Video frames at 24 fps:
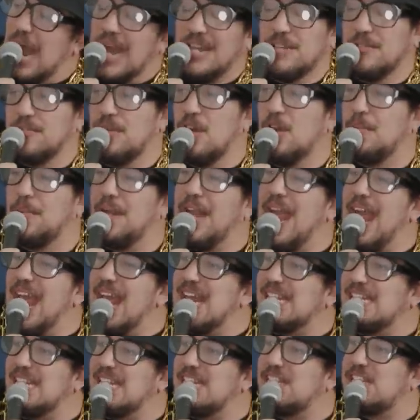I don't know, but
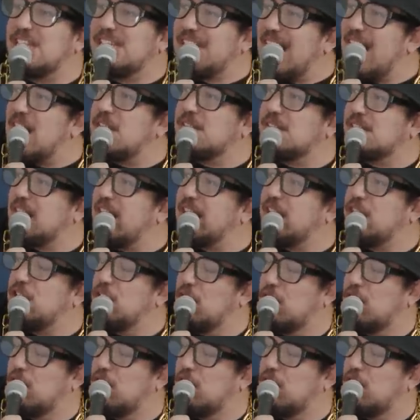acid sounds like